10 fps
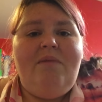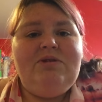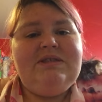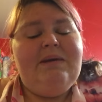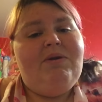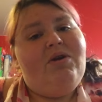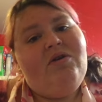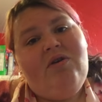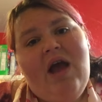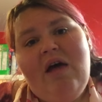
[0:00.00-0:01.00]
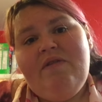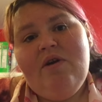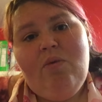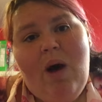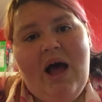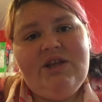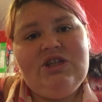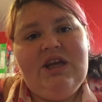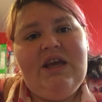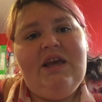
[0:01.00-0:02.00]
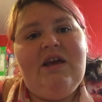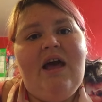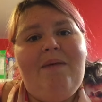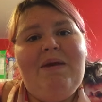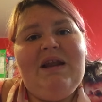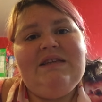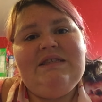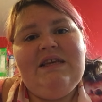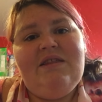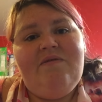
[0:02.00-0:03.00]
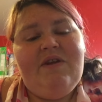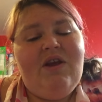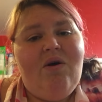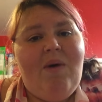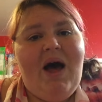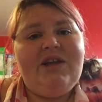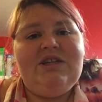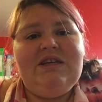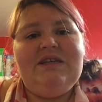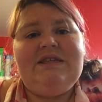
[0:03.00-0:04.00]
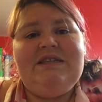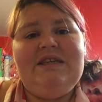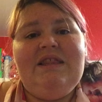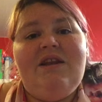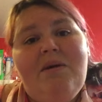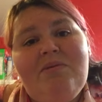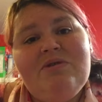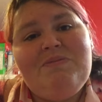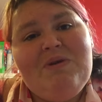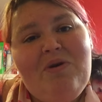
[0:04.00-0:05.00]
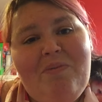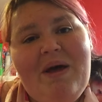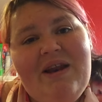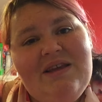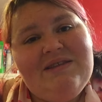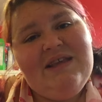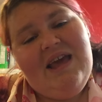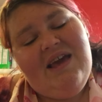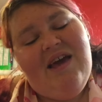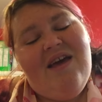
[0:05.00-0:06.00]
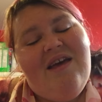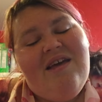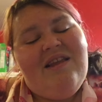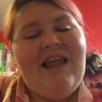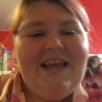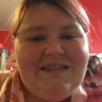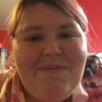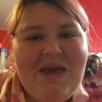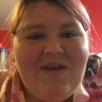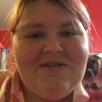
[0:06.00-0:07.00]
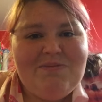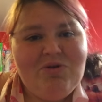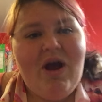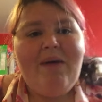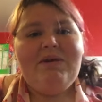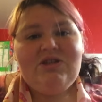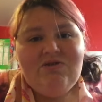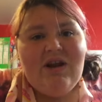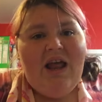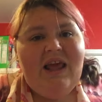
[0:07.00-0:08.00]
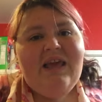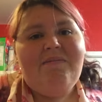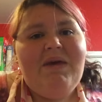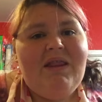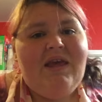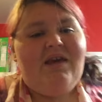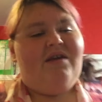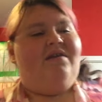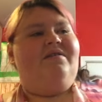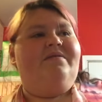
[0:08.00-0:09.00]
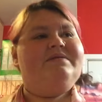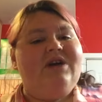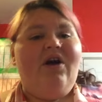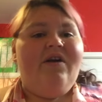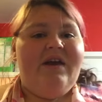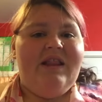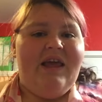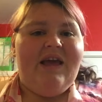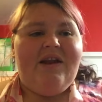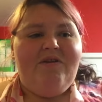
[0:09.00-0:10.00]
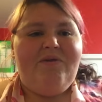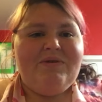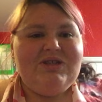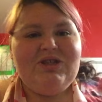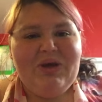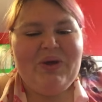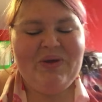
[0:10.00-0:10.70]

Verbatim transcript: Just let me know you're out there watching. I mean, I see the video watches, I see the numbers, but nobody's liked me or subscribed me. Do you not like me? Sorry, I don't know what to do.